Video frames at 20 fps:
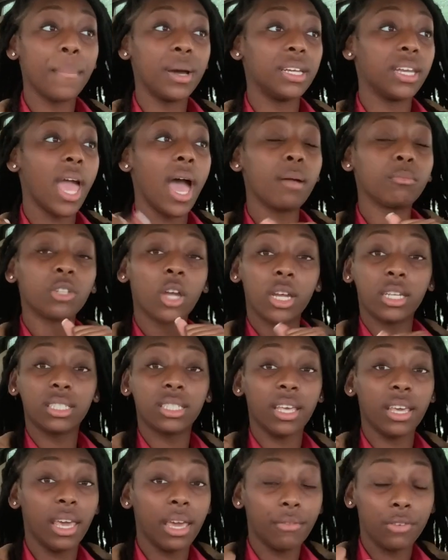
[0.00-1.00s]
but now I'm trying to
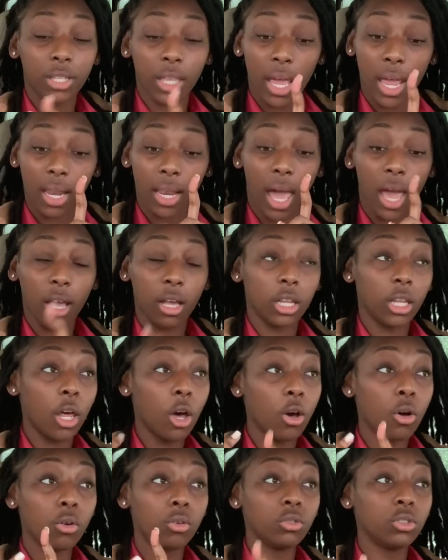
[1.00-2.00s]
sell everything, like
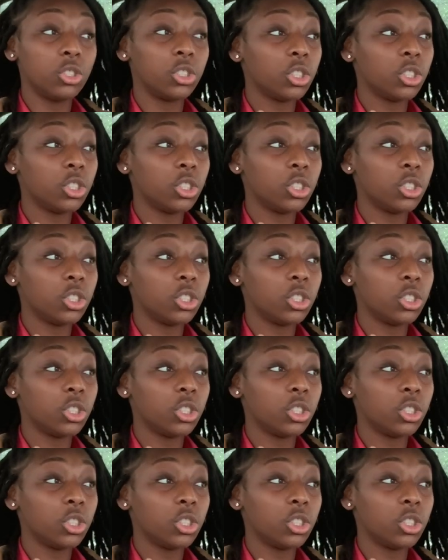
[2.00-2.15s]
clothes,